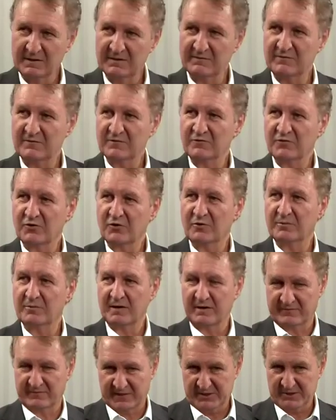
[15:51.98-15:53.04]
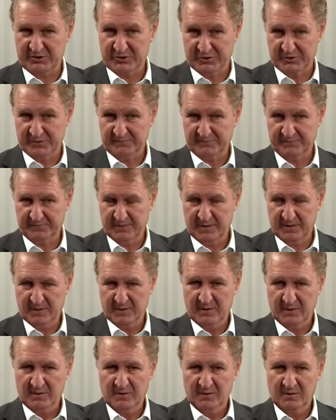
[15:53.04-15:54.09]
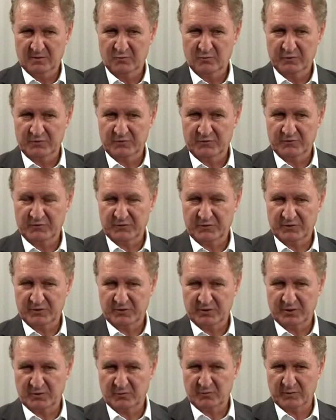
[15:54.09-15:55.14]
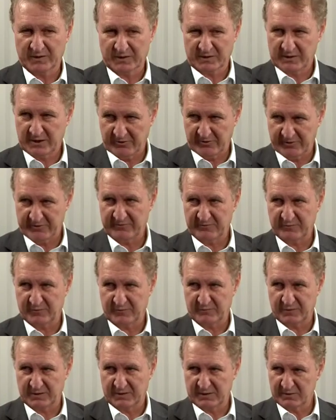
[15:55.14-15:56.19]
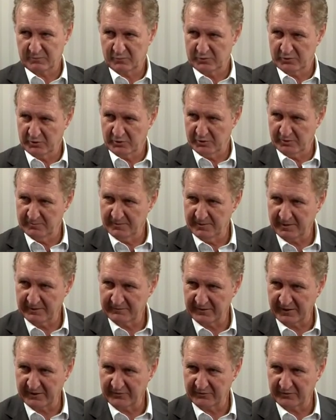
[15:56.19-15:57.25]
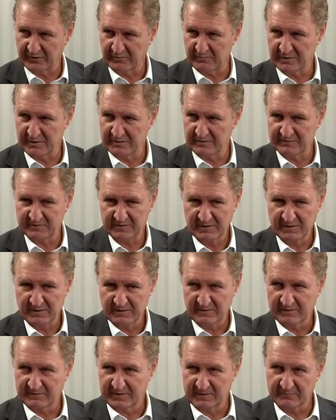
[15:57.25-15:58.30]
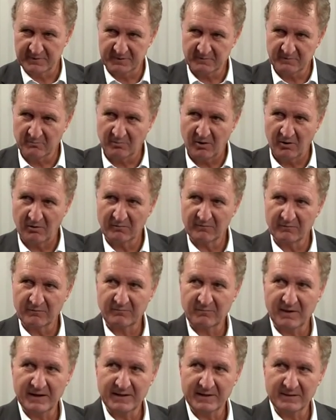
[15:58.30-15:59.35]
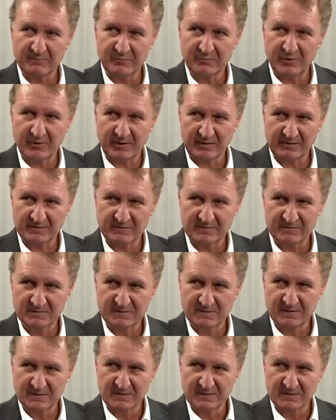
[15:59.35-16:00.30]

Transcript: is this urbanization, which, we encouraged with, we hear the word urbanization, it means there's going to be demand for mining products